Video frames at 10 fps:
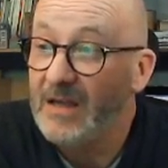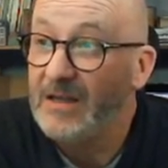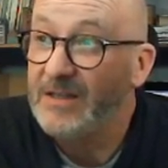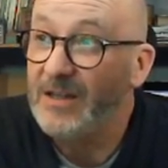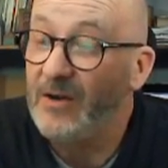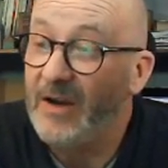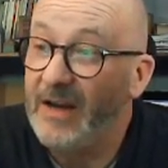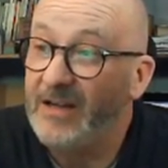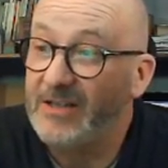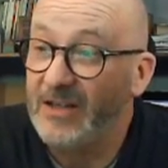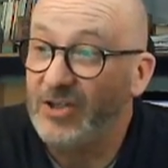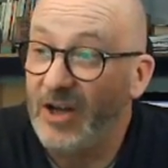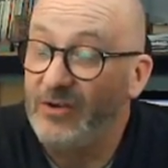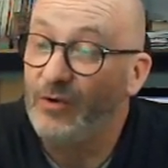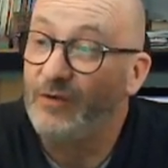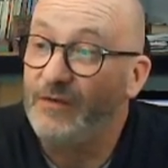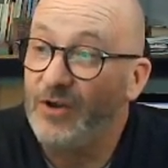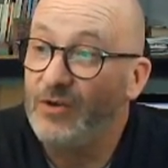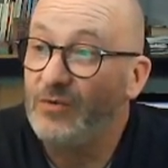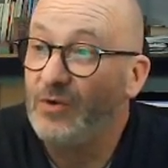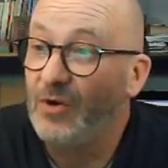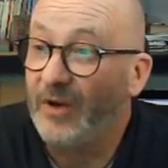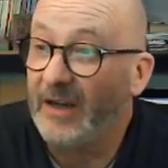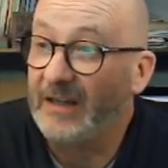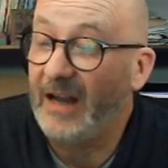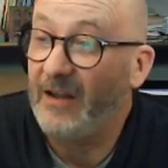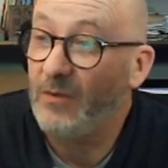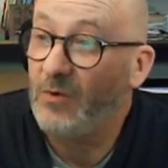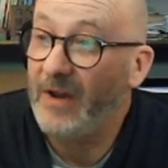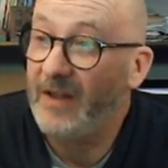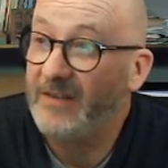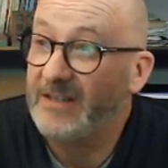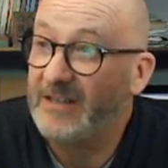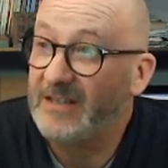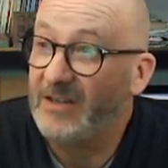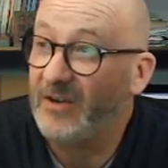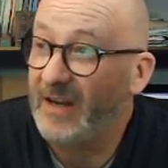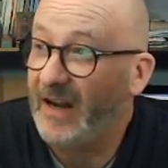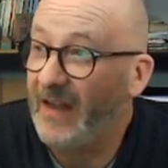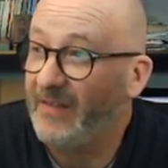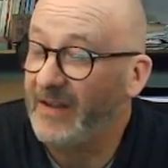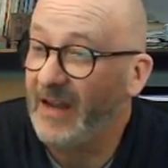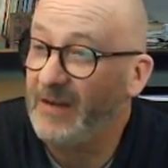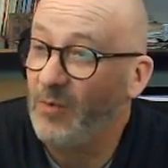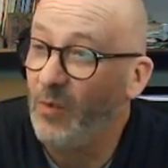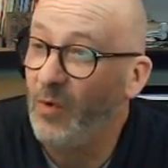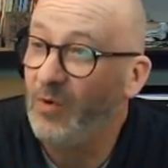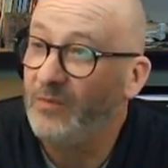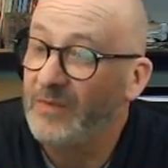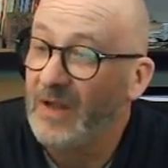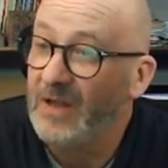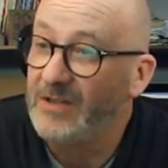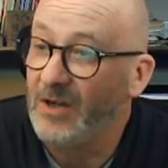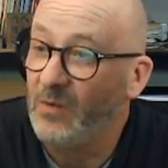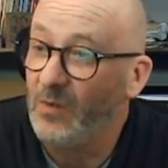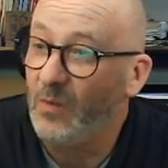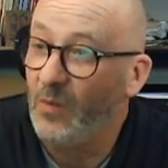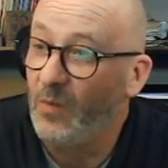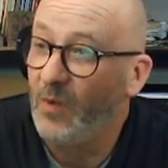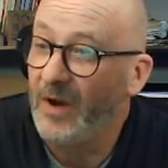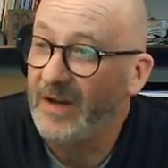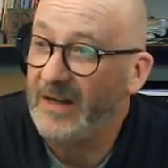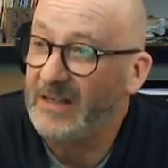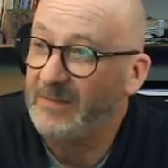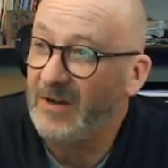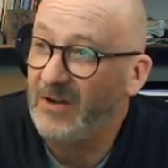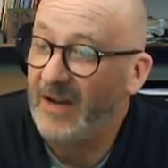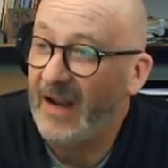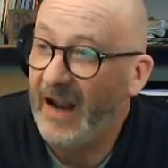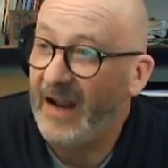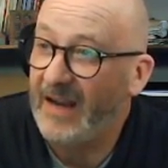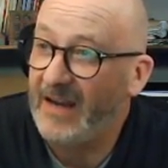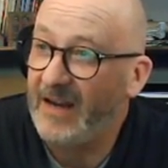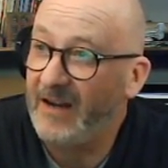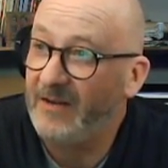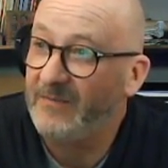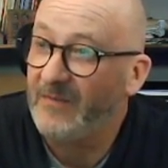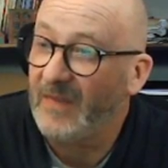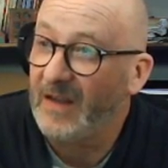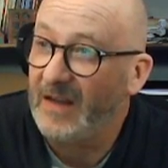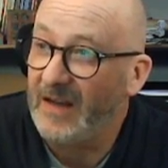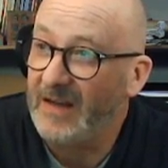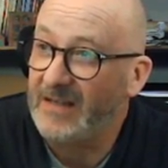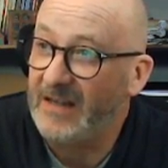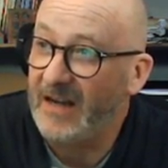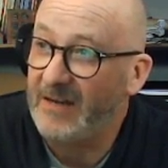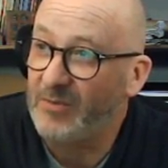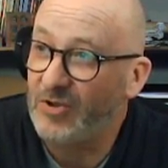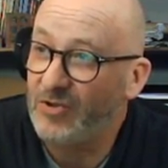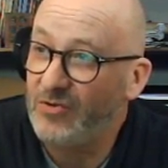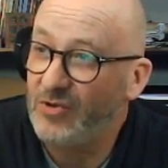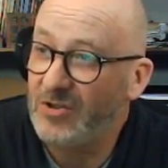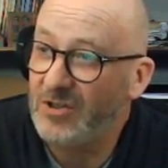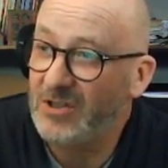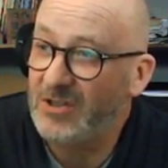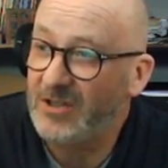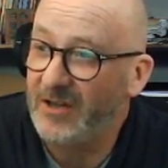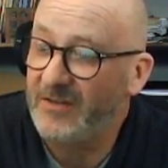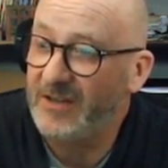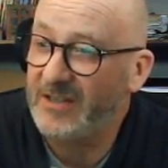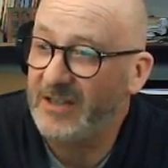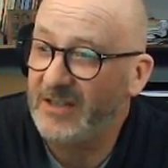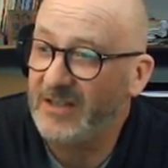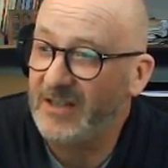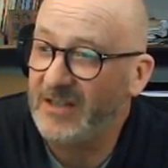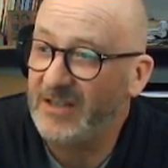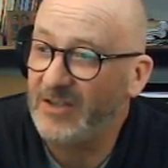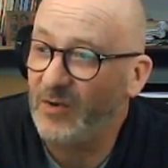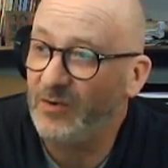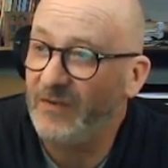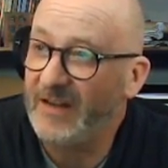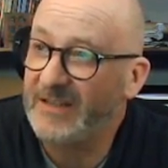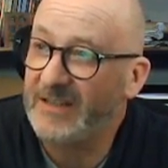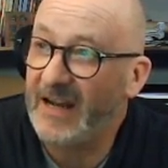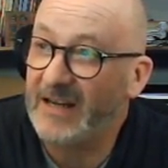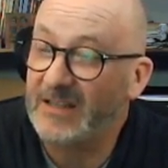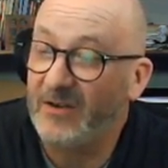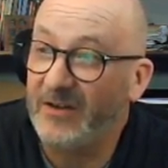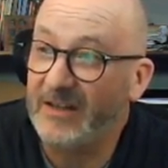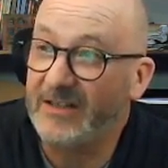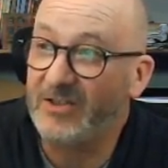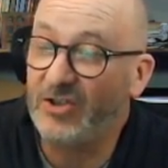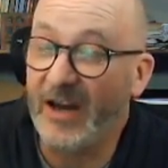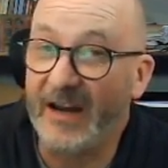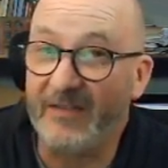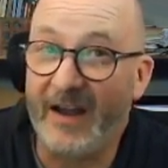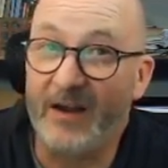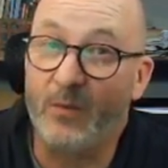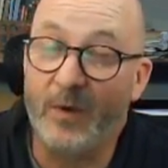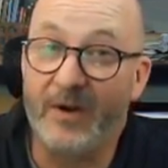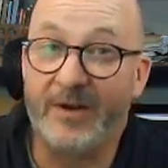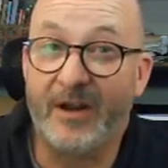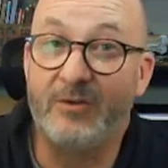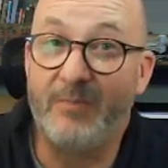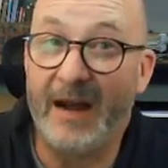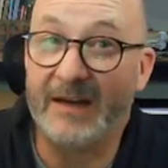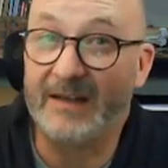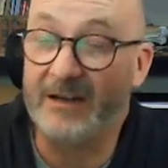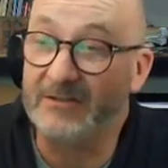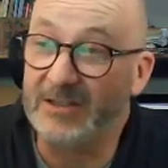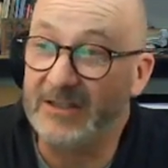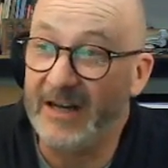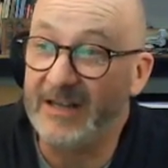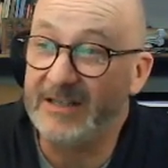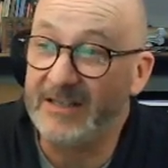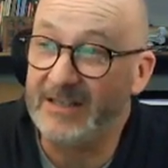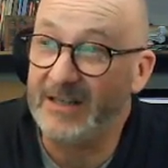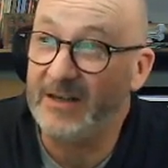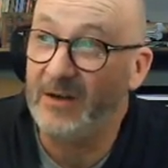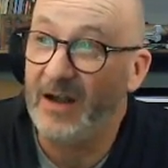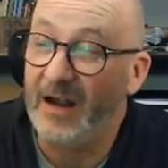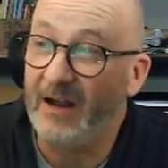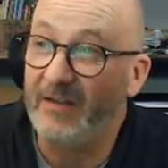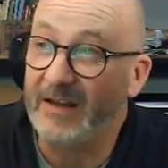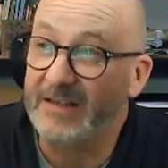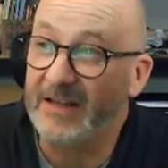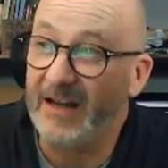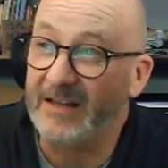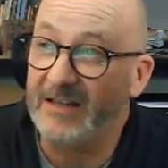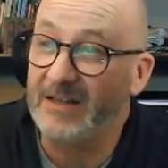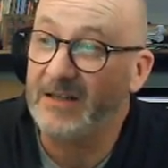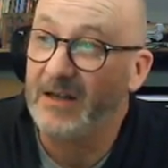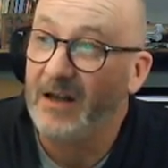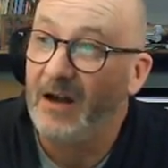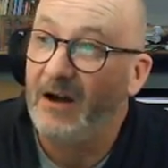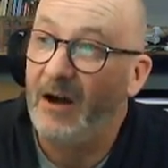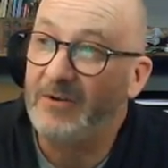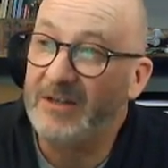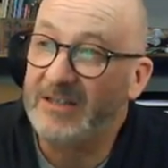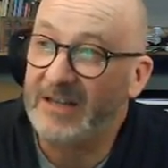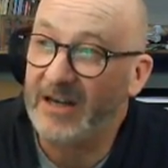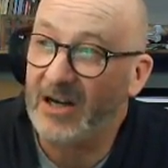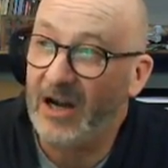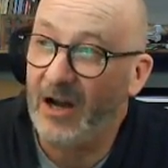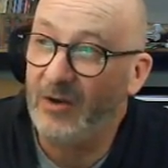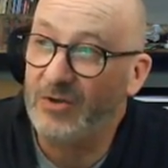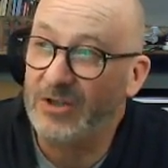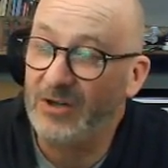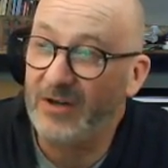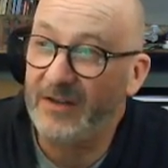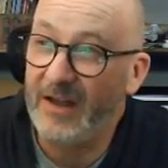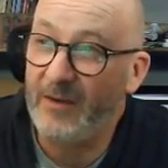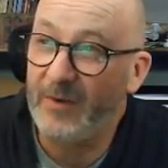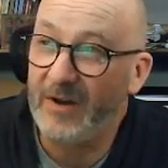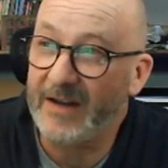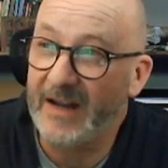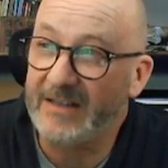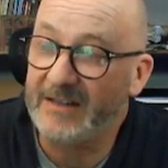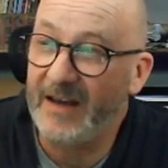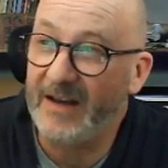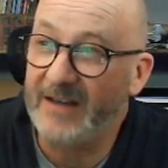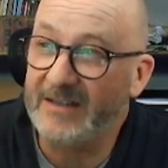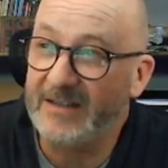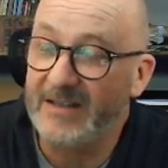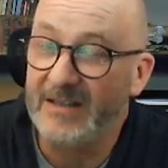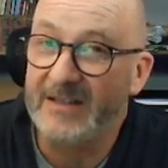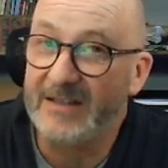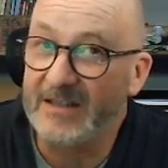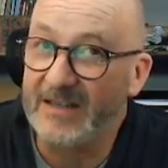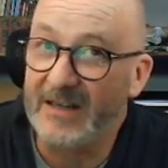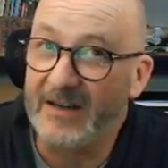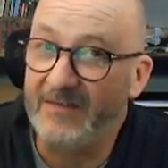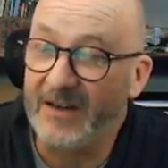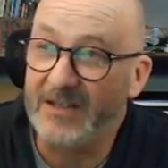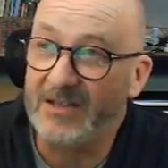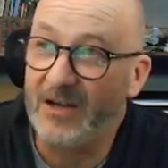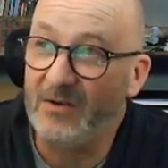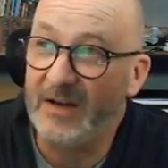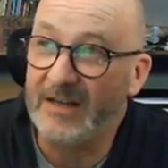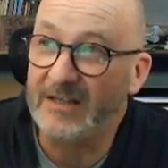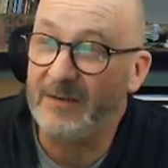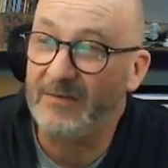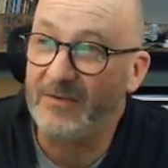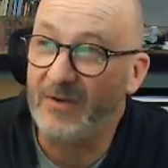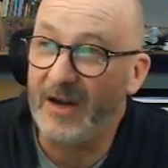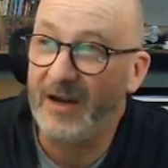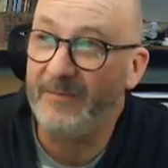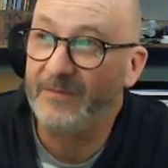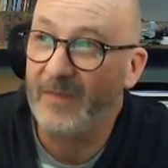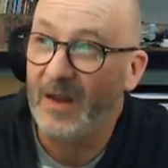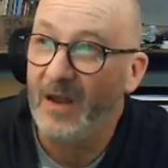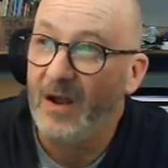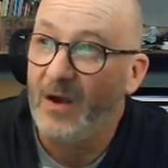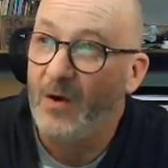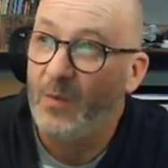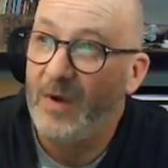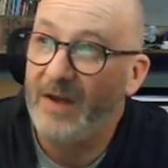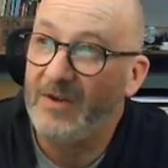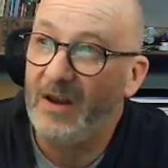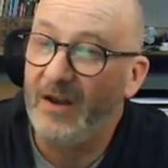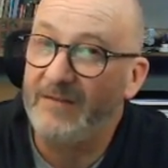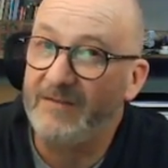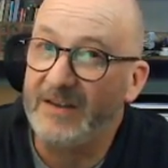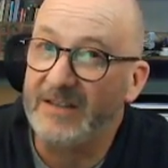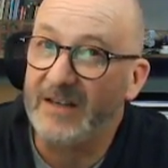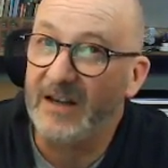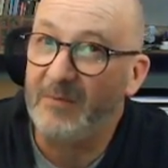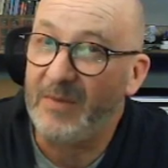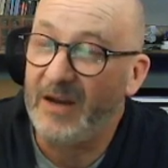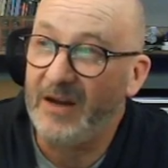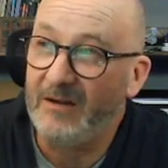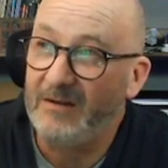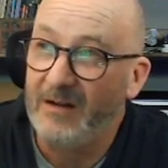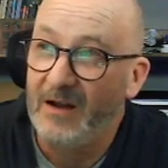So here's a general view looking down the wall now. This is looking at the gable wall. So what I need to be looking at here is any protrusions. So this is the soil vent stack, so I need to check that when I go back downstairs to see how that is connected. I would need to take a closer look at that when I get to that end to see if there's no leaks coming through here. We have a light fitting up here.